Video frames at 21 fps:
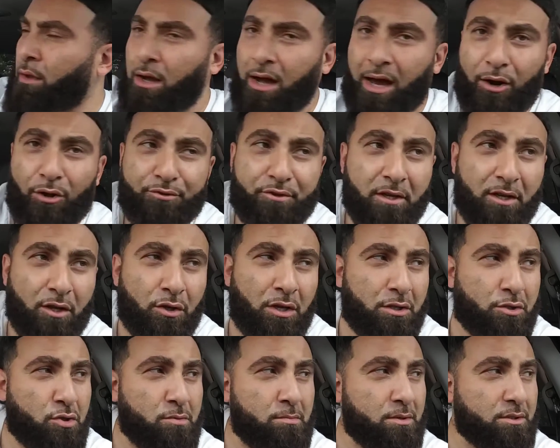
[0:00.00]
I don't think you
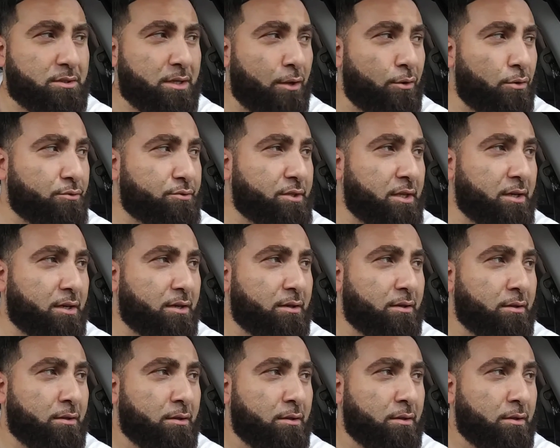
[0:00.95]
need too much. I think
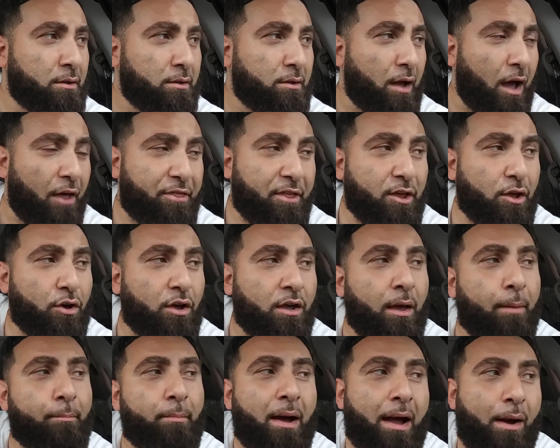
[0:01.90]
you can
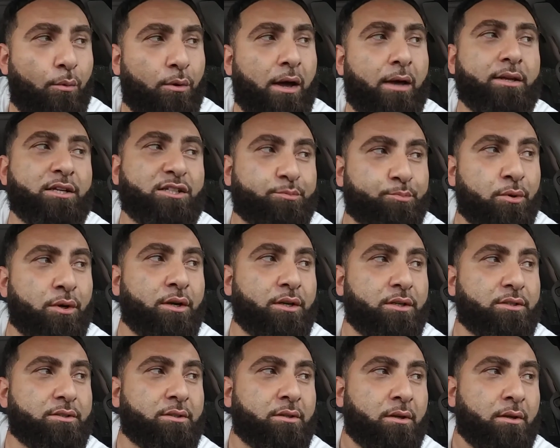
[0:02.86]
get by without
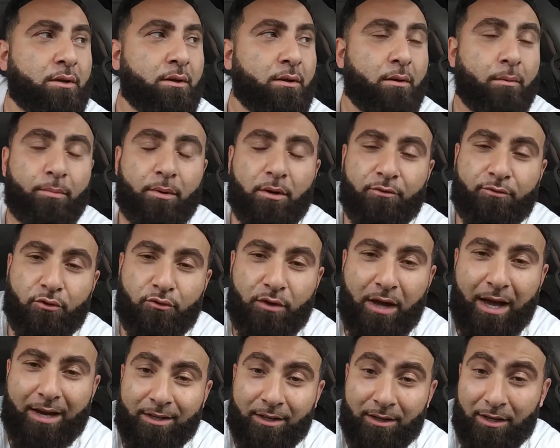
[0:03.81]
experience. But if you've
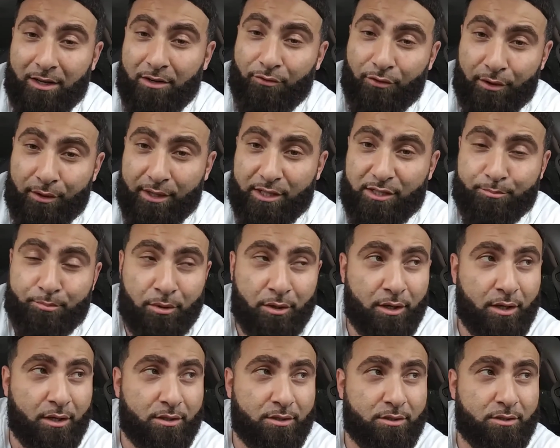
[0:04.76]
delivering
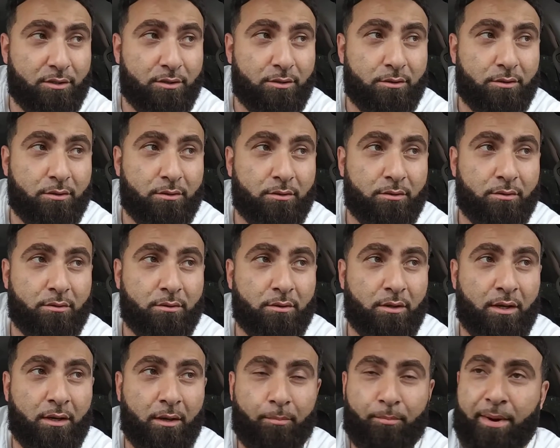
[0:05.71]
experience
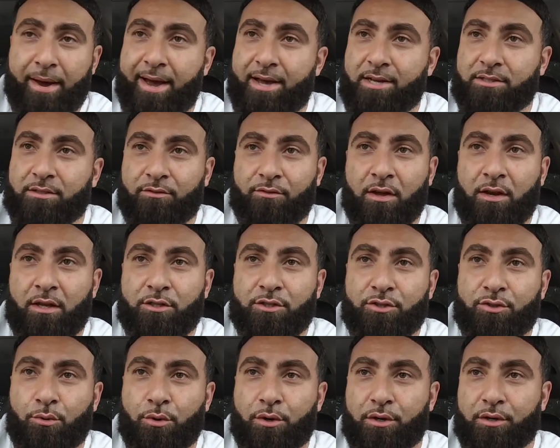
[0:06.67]
in the past of any
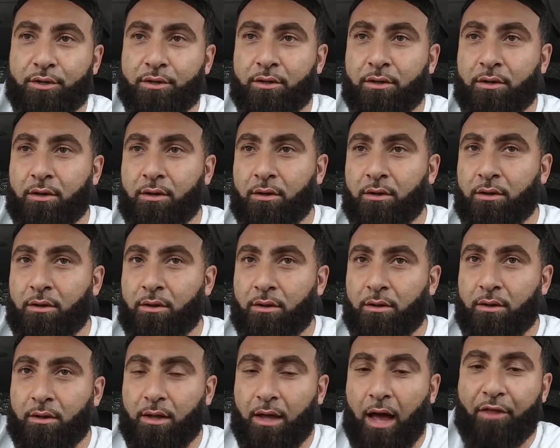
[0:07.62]
sort,
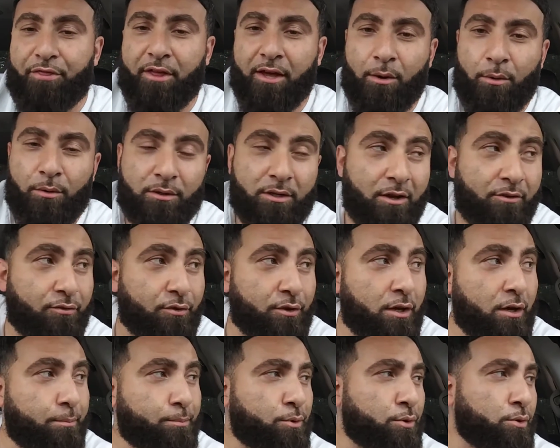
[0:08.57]
I think it will
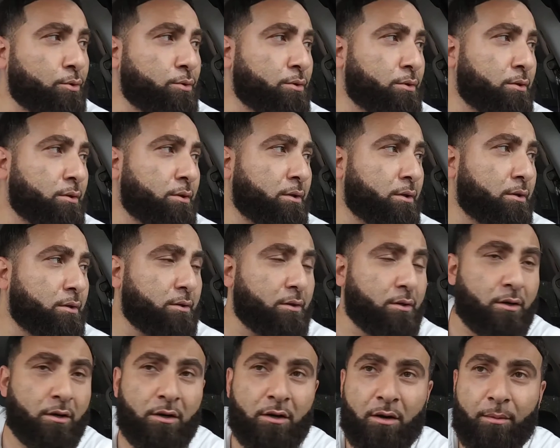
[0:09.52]
definitely help you.
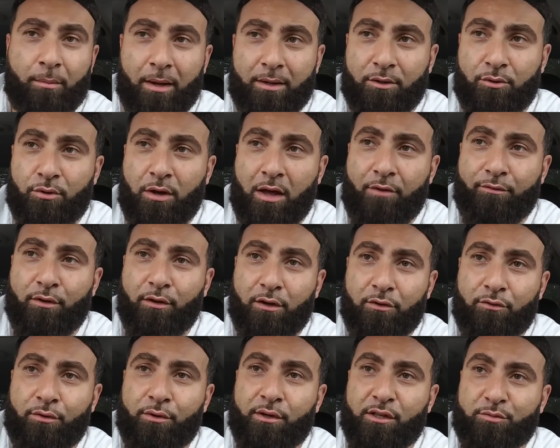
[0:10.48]
I do have
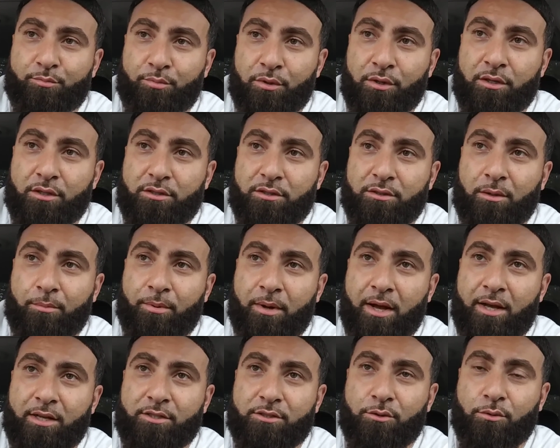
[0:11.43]
delivering experience in the
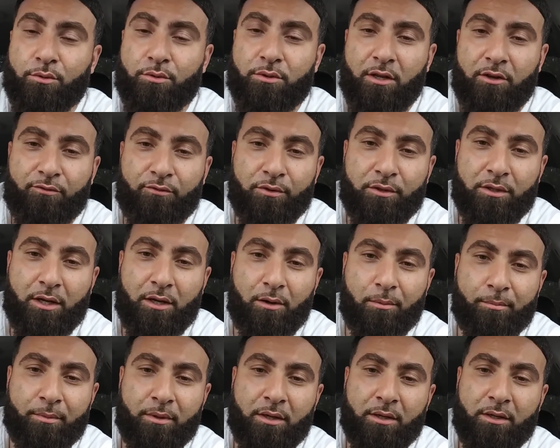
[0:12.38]
past, so it definitely
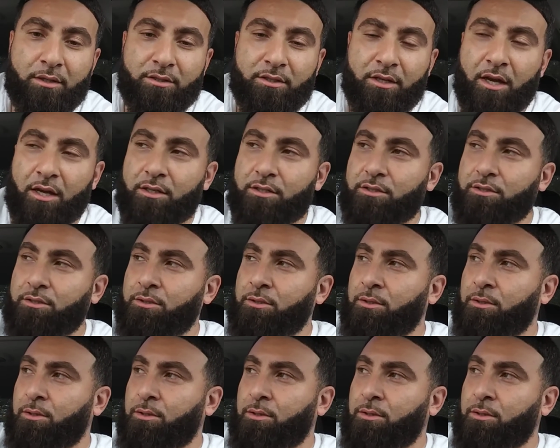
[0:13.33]
helped me in this case.